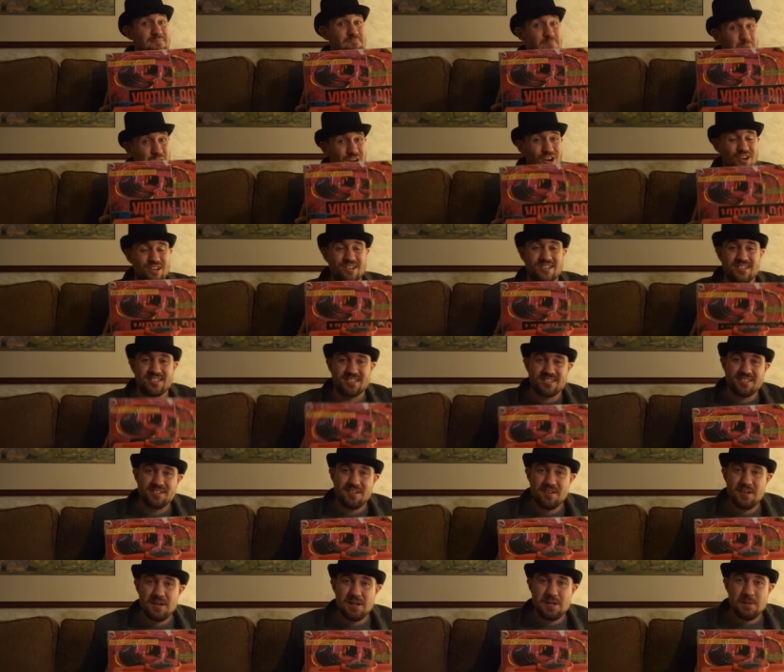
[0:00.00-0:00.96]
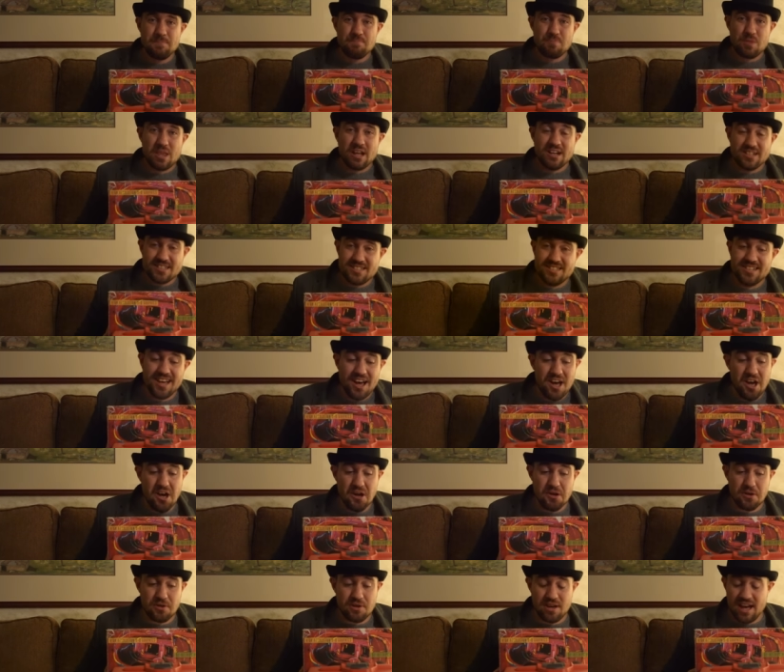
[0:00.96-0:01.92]
box.
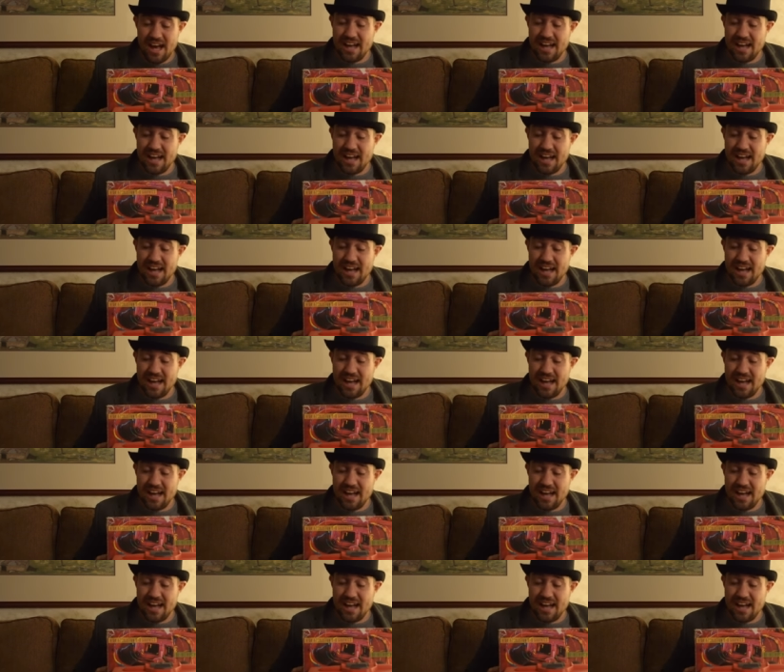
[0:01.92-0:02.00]
So,